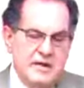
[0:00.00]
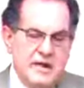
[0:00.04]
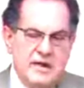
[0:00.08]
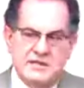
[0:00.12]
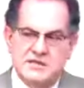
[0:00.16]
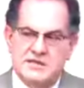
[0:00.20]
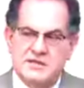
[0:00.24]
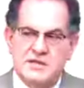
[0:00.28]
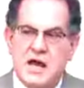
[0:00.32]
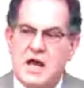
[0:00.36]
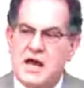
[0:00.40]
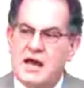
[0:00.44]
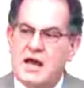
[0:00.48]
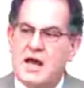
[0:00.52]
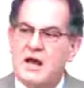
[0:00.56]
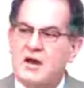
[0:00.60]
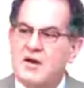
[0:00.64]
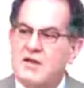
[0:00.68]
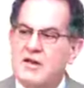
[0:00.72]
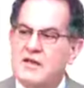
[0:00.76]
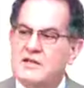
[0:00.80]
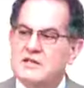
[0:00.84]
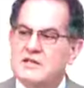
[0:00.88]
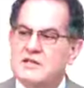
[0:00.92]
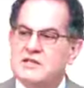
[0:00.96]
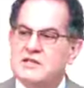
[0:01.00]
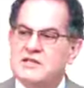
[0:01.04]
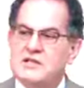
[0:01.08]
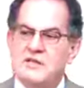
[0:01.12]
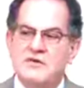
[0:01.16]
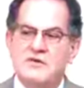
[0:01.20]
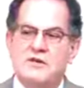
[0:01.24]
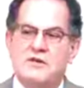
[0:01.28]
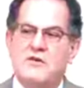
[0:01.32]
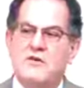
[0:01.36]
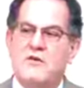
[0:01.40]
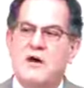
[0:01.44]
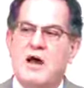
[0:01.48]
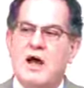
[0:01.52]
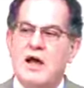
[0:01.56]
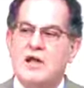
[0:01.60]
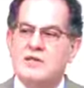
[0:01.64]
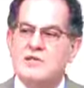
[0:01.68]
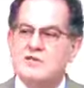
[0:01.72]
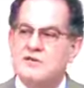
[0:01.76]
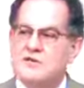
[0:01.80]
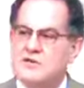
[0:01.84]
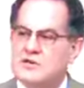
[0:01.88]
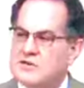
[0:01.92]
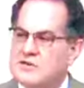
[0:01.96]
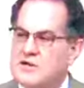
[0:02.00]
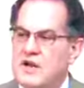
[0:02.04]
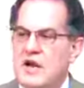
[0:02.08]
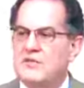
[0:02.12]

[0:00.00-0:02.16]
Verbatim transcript: That's not how it is. It's either Christ or it's